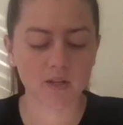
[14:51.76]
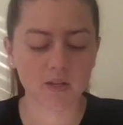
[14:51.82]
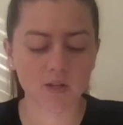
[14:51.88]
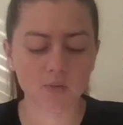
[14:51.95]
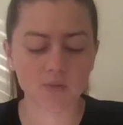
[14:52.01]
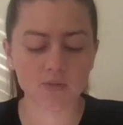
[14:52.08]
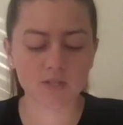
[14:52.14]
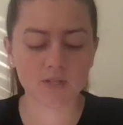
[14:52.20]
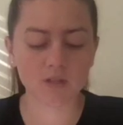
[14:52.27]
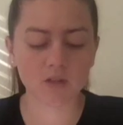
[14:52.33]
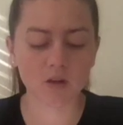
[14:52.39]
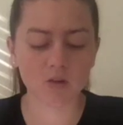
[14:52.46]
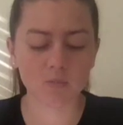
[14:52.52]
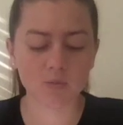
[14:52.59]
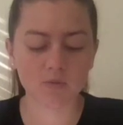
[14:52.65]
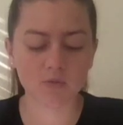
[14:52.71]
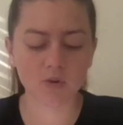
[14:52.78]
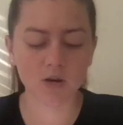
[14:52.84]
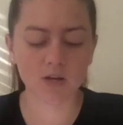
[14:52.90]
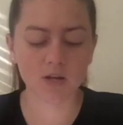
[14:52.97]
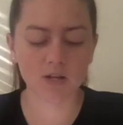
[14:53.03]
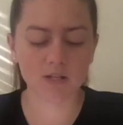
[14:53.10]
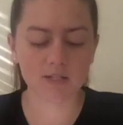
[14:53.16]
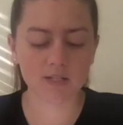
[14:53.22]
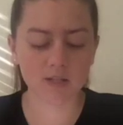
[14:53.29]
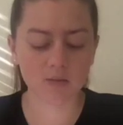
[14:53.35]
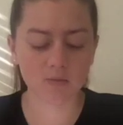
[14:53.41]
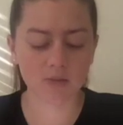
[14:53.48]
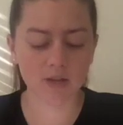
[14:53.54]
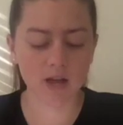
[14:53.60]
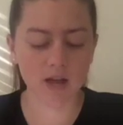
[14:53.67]
It wasn't long before I got sick
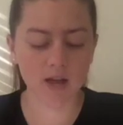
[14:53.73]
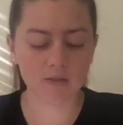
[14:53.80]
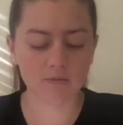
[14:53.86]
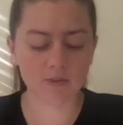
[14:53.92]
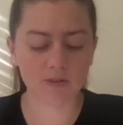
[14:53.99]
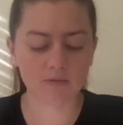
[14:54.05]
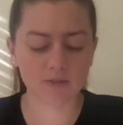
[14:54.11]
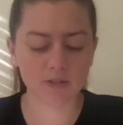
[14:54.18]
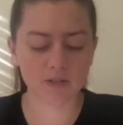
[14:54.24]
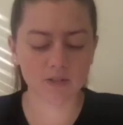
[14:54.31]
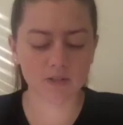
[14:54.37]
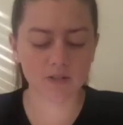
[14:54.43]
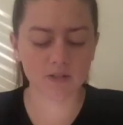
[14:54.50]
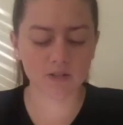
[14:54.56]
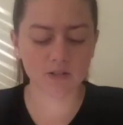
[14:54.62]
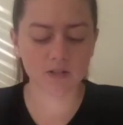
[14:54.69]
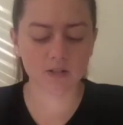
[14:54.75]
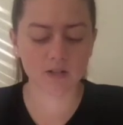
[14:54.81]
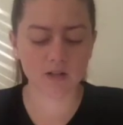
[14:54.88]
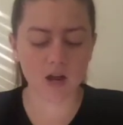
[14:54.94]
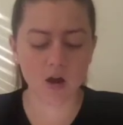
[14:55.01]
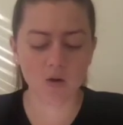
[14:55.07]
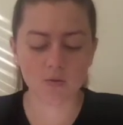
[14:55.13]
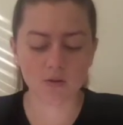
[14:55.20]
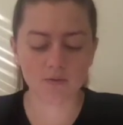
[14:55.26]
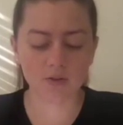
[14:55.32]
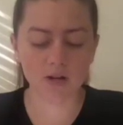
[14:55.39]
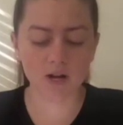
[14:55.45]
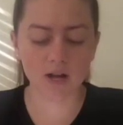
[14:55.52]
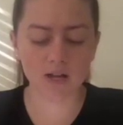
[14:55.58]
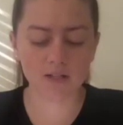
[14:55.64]
with a high fever.
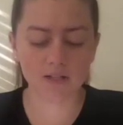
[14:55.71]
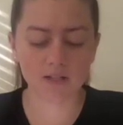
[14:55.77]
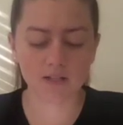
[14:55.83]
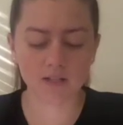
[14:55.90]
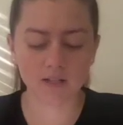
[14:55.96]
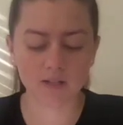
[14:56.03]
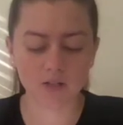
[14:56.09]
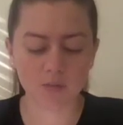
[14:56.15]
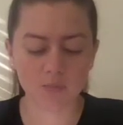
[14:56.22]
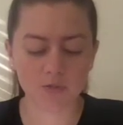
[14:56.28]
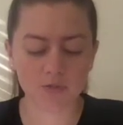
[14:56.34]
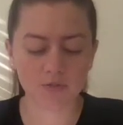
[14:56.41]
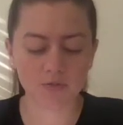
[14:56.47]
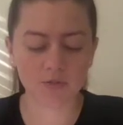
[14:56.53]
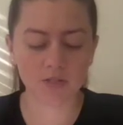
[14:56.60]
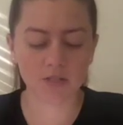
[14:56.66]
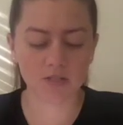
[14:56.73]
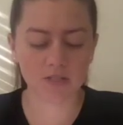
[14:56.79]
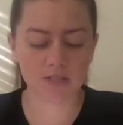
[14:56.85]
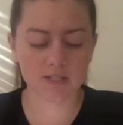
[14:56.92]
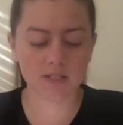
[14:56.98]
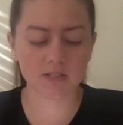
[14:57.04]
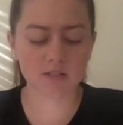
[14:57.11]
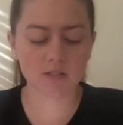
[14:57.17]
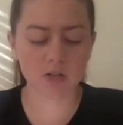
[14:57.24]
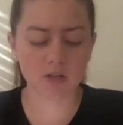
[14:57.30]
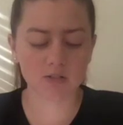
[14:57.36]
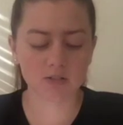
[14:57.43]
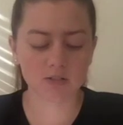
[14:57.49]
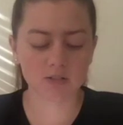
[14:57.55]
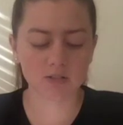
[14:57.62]
However, I didn't get the opportunity to see a
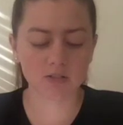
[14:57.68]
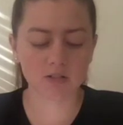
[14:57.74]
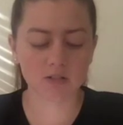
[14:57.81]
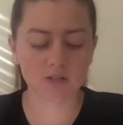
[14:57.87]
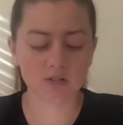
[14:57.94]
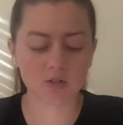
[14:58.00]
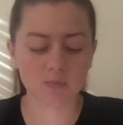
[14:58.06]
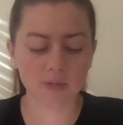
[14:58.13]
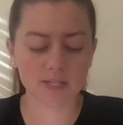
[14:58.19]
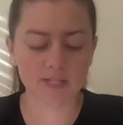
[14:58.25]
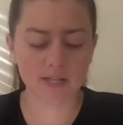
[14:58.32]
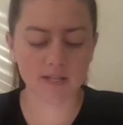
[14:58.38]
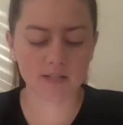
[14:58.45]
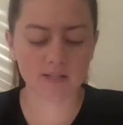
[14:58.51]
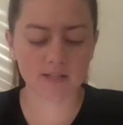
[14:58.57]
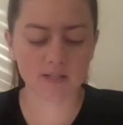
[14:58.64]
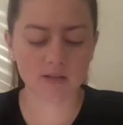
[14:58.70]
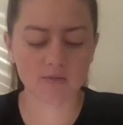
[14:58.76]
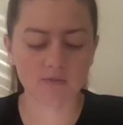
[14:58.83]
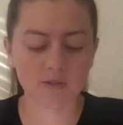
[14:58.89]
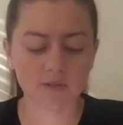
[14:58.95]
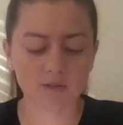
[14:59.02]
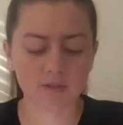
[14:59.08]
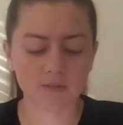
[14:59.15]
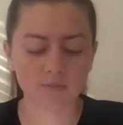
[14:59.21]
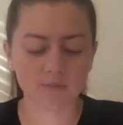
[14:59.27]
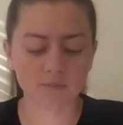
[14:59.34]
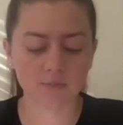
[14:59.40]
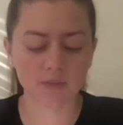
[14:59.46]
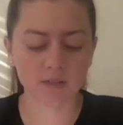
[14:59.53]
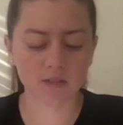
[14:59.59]
doctor until my second day of fever.
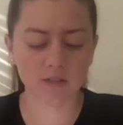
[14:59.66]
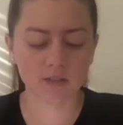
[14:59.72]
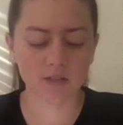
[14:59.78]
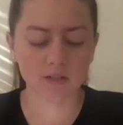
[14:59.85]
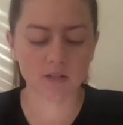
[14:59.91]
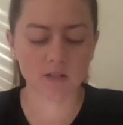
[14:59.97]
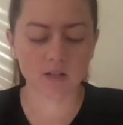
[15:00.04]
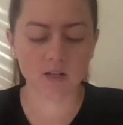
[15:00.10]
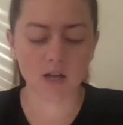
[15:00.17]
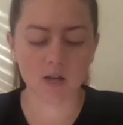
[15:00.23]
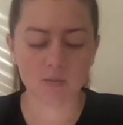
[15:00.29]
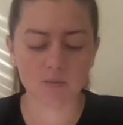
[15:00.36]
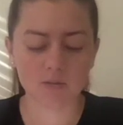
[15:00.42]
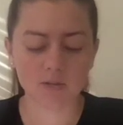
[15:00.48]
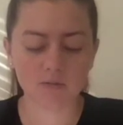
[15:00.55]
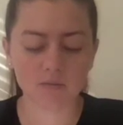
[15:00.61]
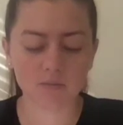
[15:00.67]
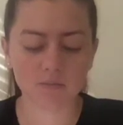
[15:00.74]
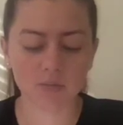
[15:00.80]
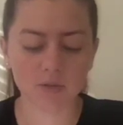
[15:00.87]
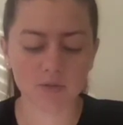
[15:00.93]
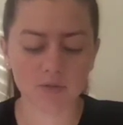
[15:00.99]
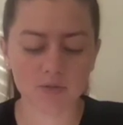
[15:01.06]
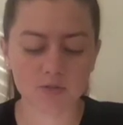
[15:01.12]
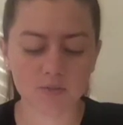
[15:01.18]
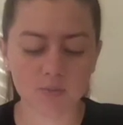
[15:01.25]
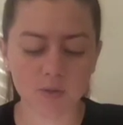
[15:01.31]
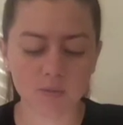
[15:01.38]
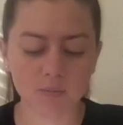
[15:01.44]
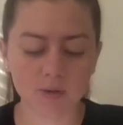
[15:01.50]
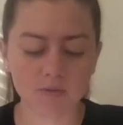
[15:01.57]
I was given pills to
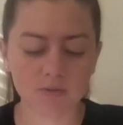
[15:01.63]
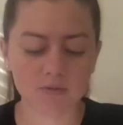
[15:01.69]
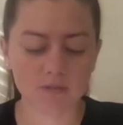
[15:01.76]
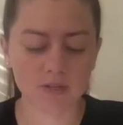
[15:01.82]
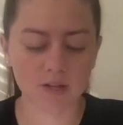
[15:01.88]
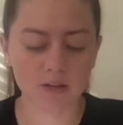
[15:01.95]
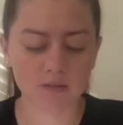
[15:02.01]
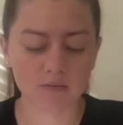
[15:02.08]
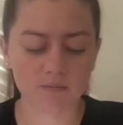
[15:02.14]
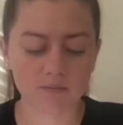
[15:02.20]
bring my fever down.